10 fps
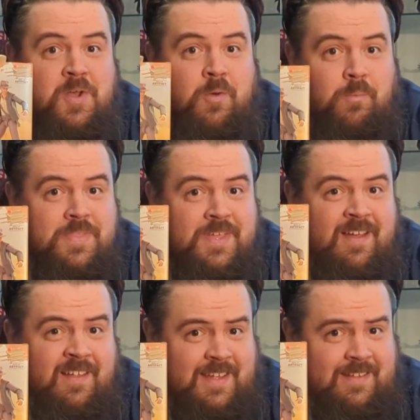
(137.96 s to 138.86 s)
with a
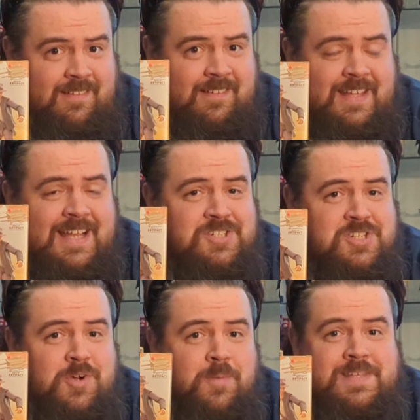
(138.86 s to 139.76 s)
gun in. And they actually
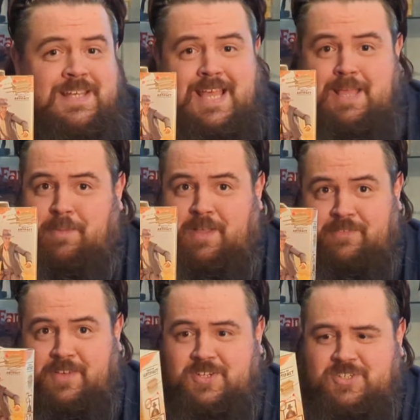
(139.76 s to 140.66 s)
told me to keep the other
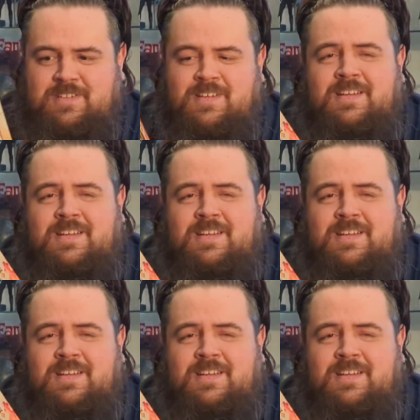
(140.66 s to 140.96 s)
version.